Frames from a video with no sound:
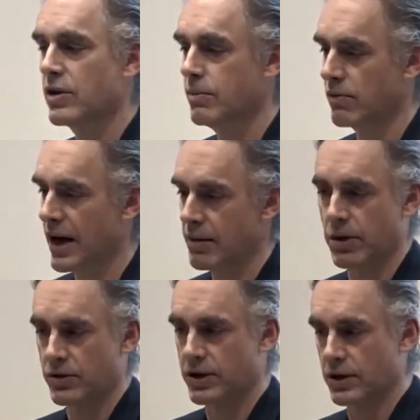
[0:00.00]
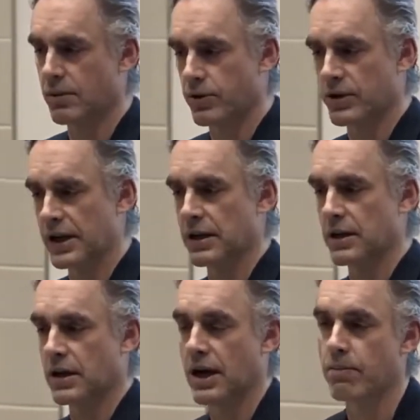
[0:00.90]
you'd be right about 60% of
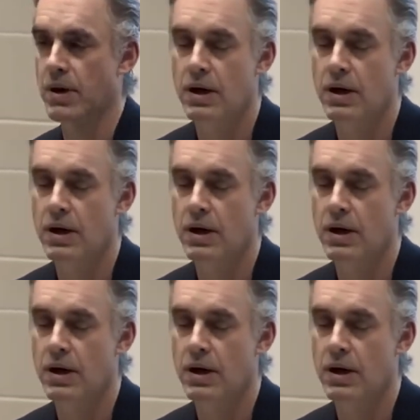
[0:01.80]
the time.